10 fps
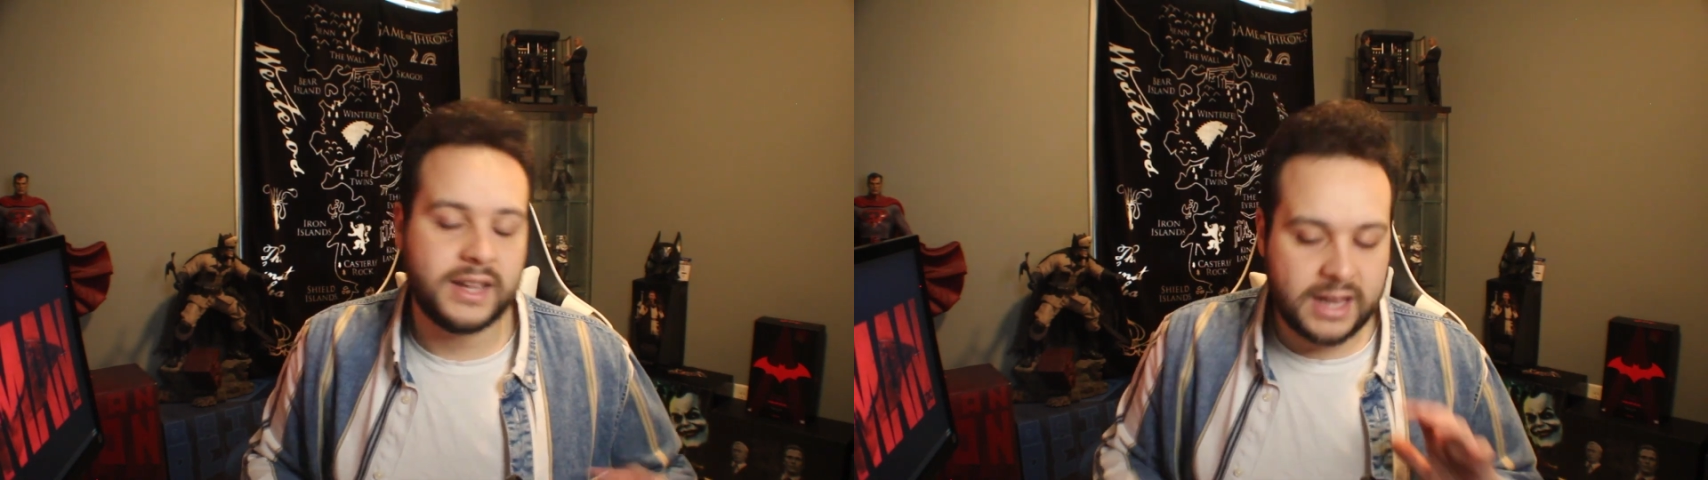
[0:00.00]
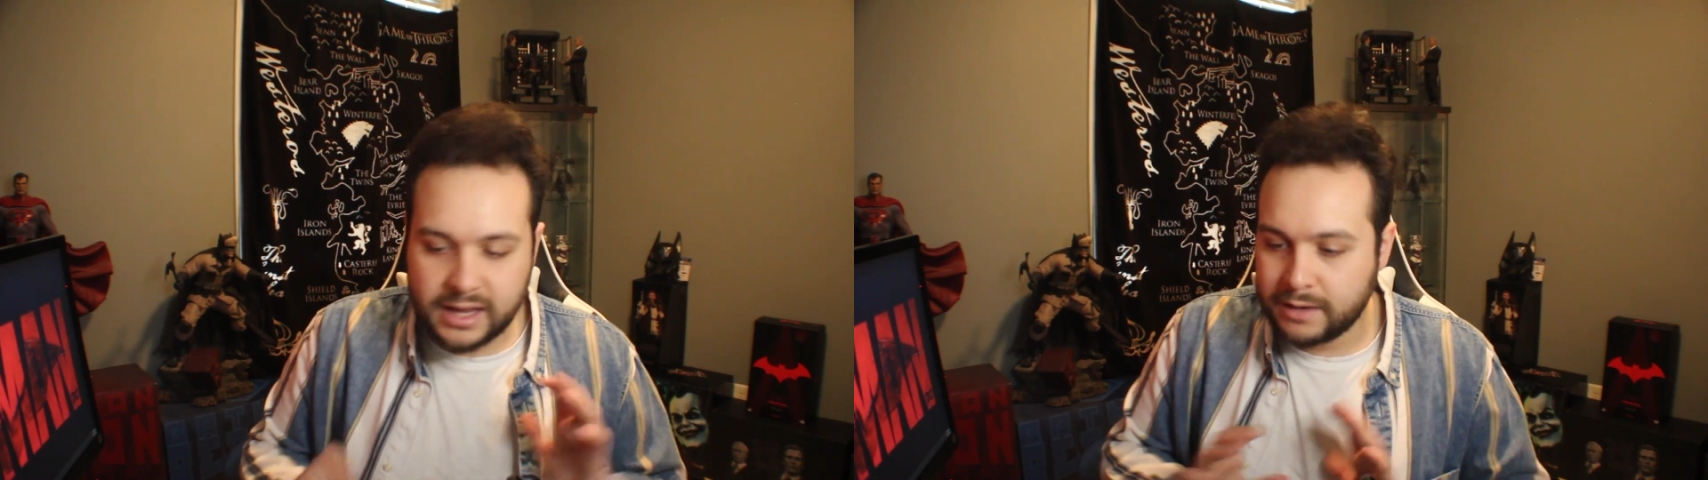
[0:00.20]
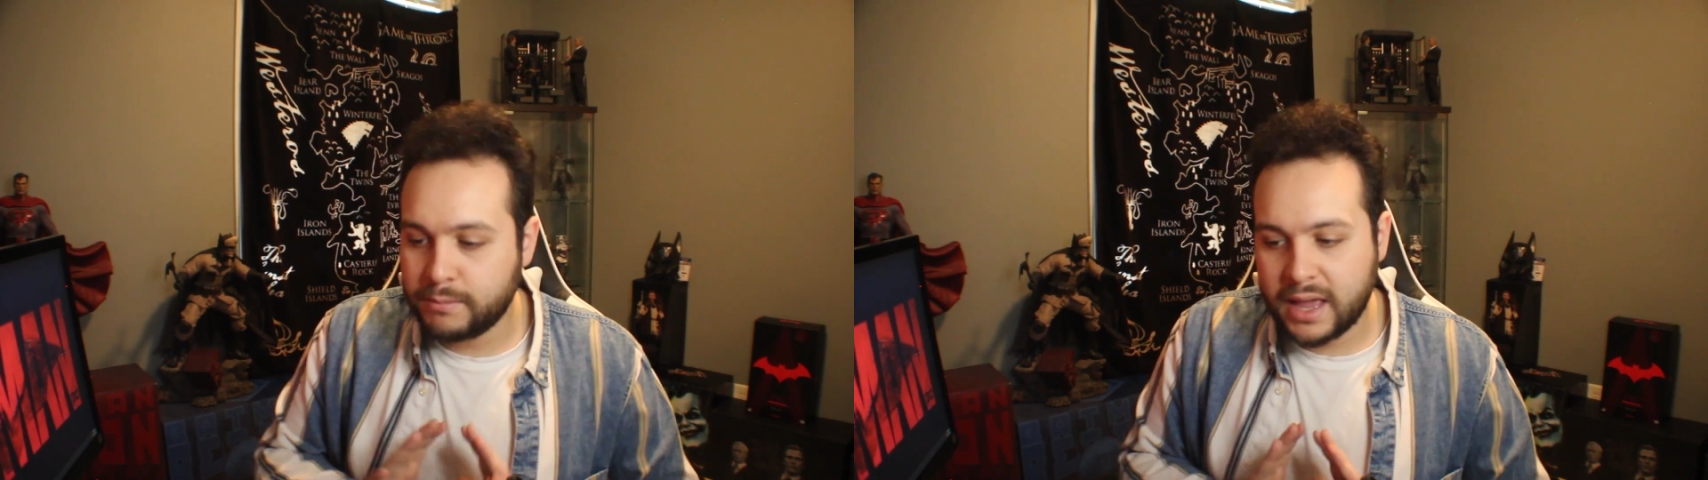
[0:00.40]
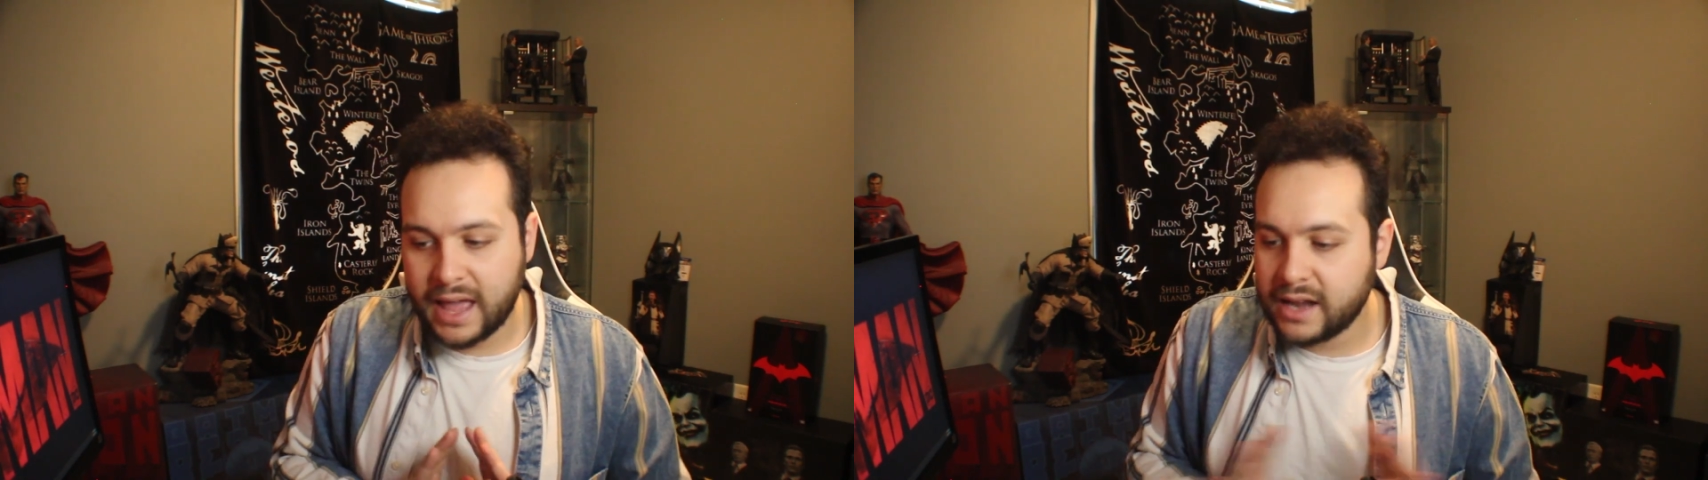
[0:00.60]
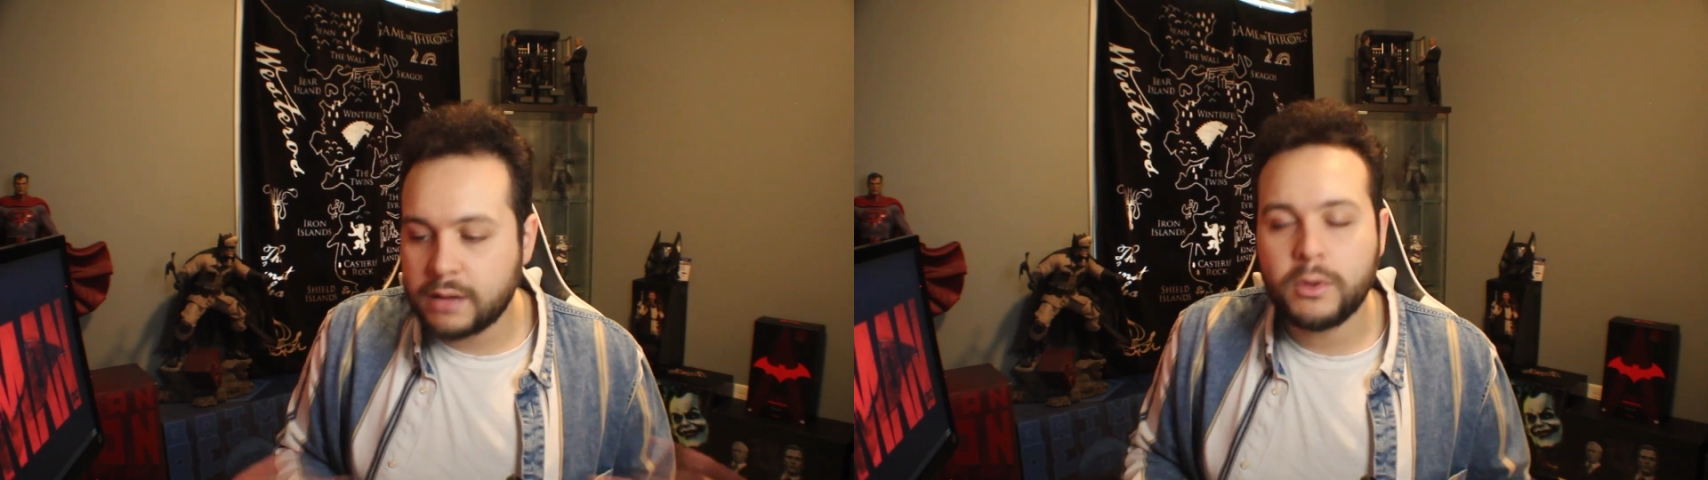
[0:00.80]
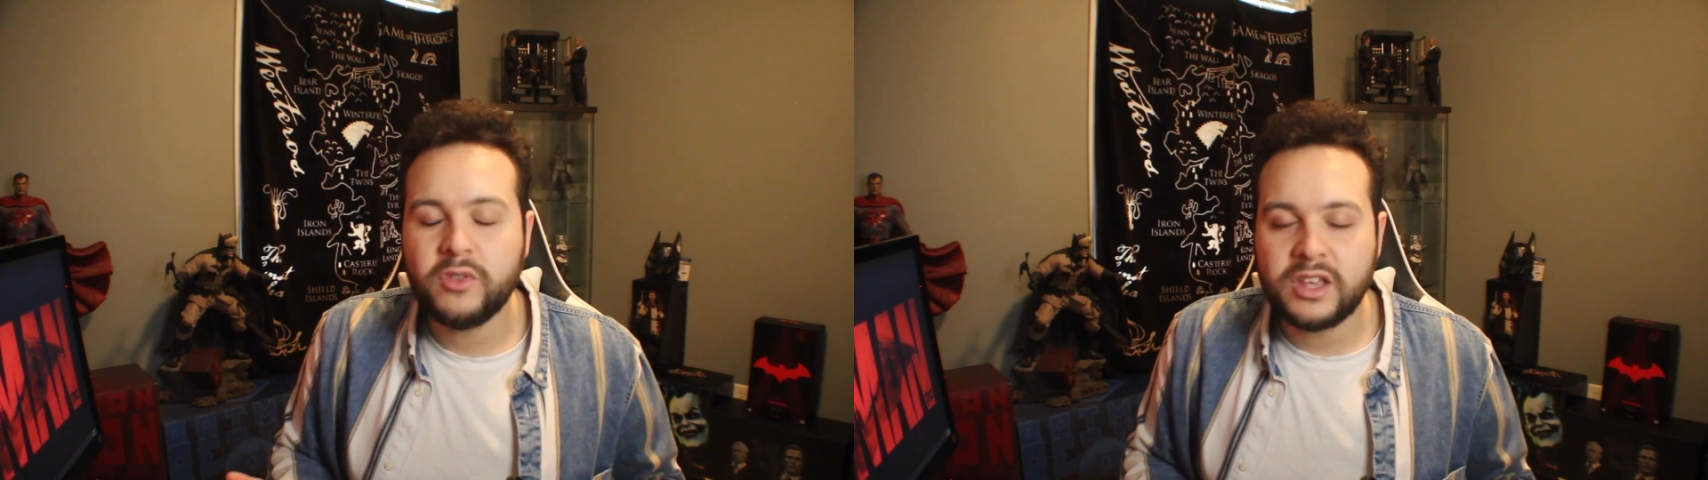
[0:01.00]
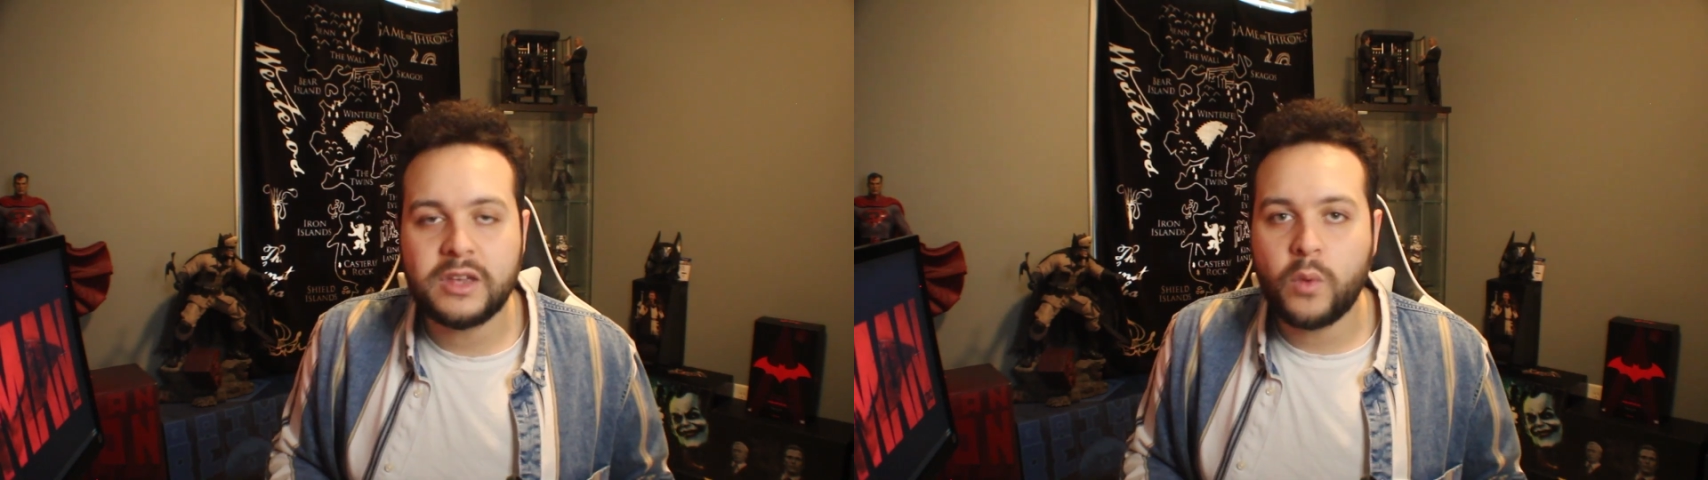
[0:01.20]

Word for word: He can make any movie he